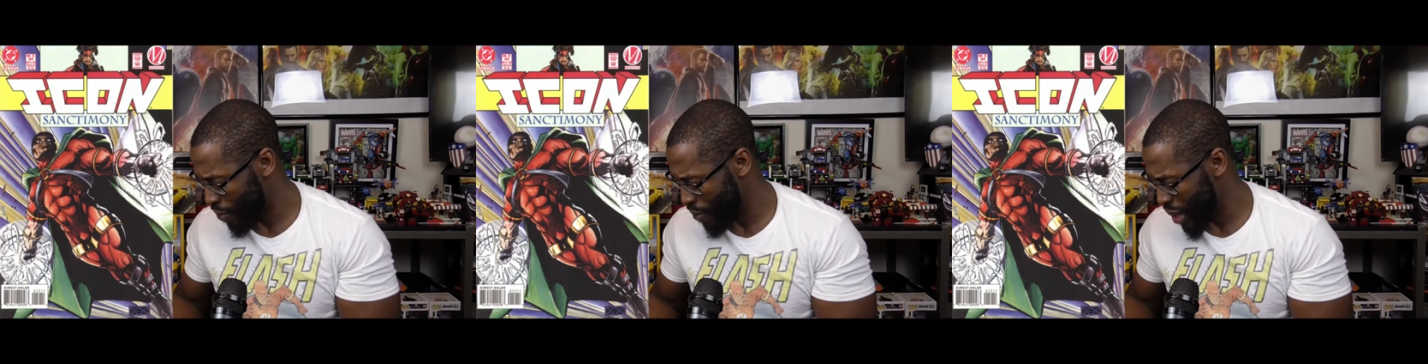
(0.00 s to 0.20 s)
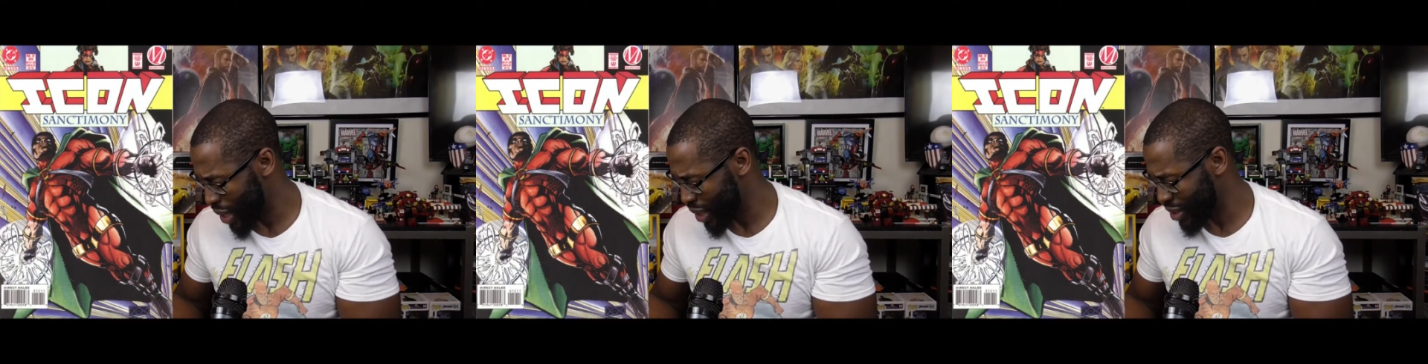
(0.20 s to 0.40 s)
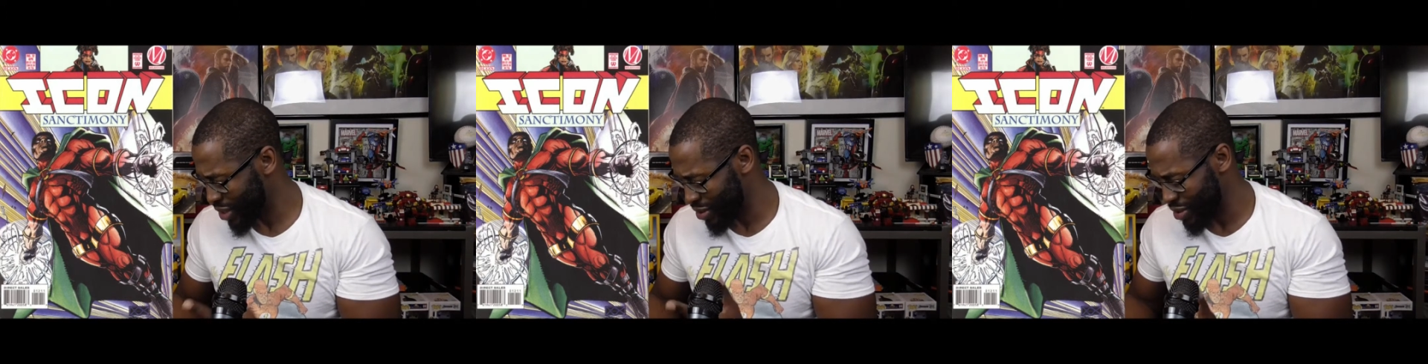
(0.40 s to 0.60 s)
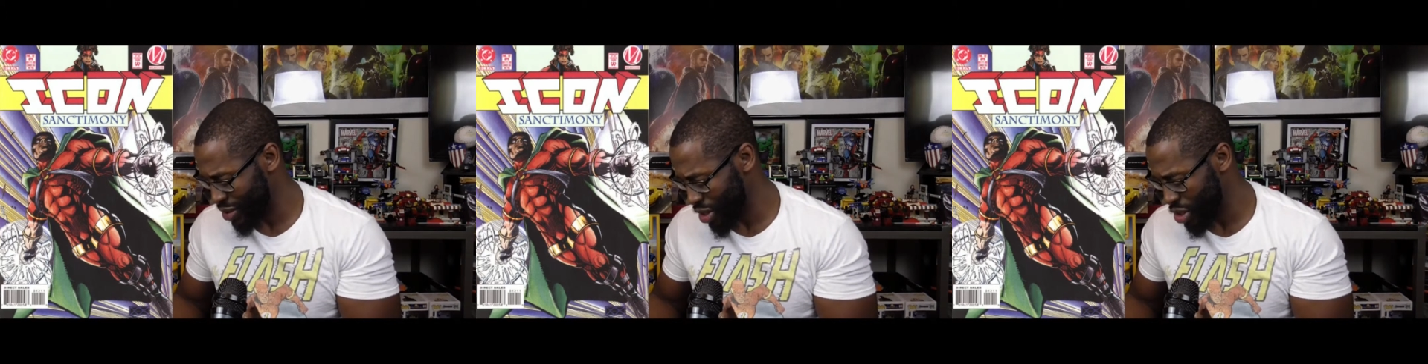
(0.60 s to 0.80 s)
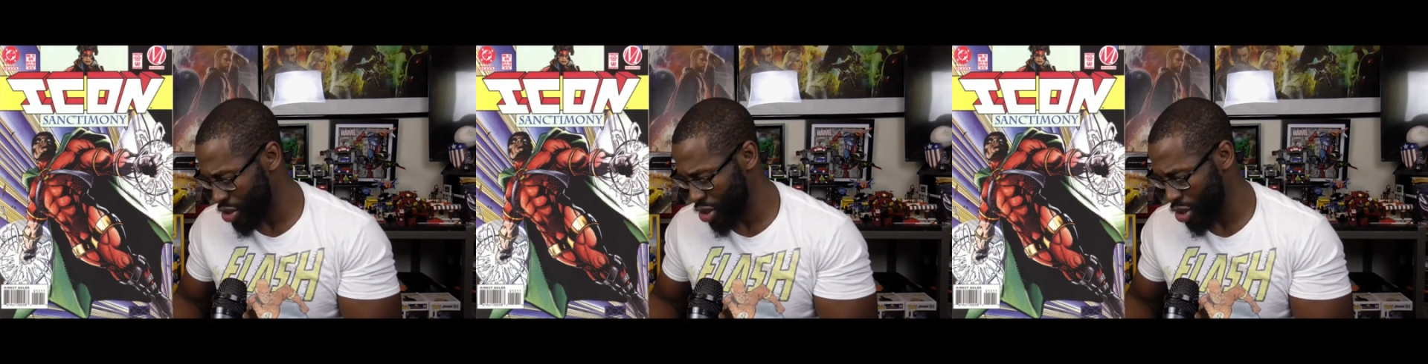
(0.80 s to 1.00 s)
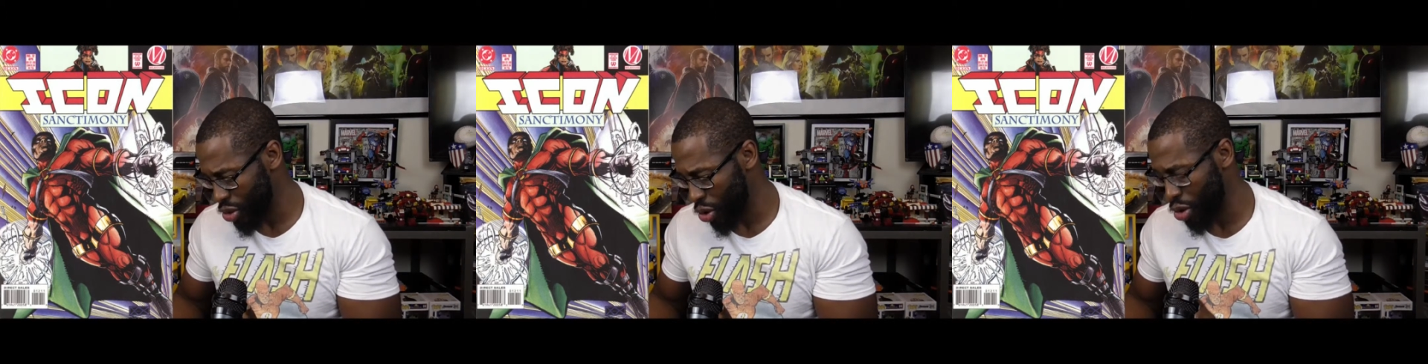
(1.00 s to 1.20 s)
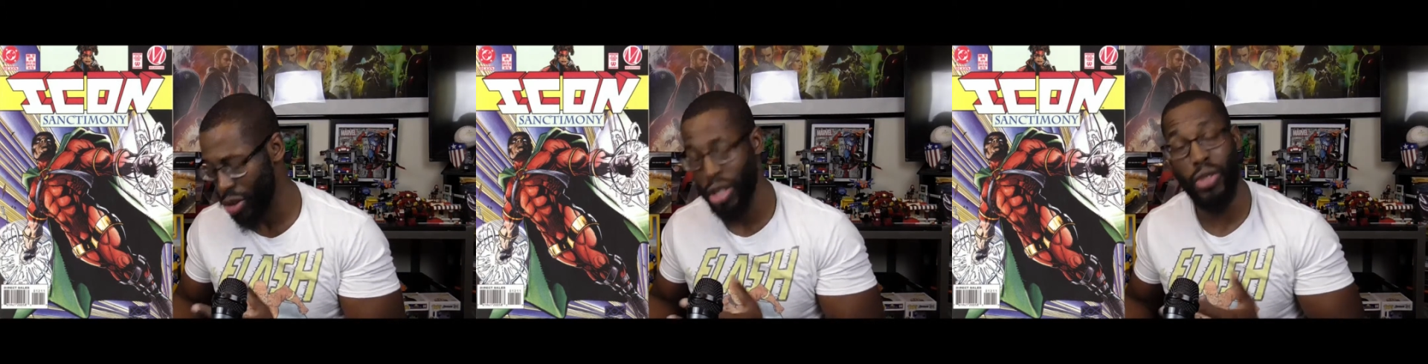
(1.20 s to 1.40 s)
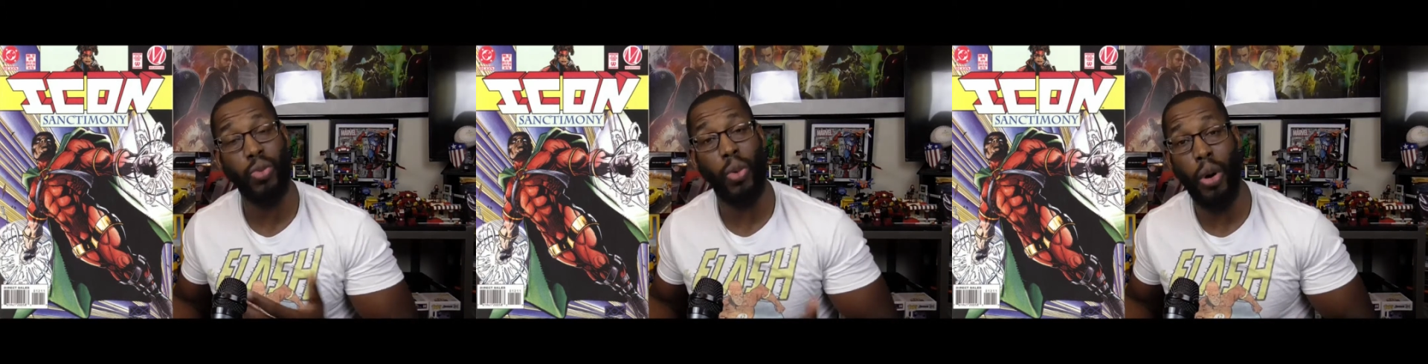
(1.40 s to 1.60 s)
make a decision, or
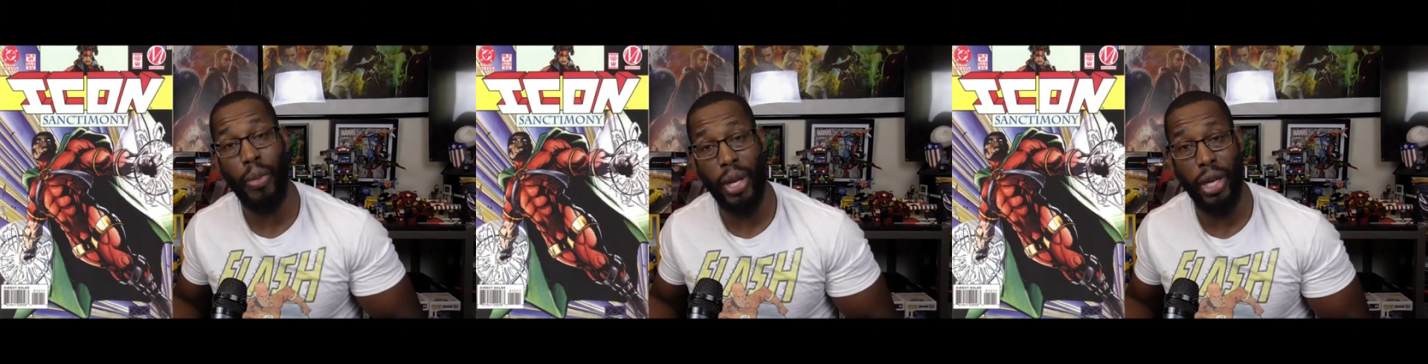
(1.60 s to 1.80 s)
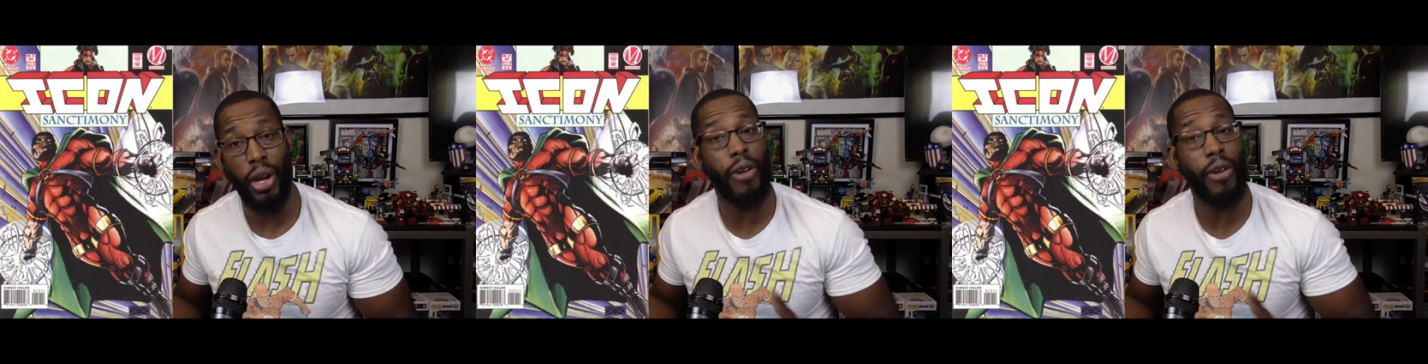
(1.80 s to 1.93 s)
this woman,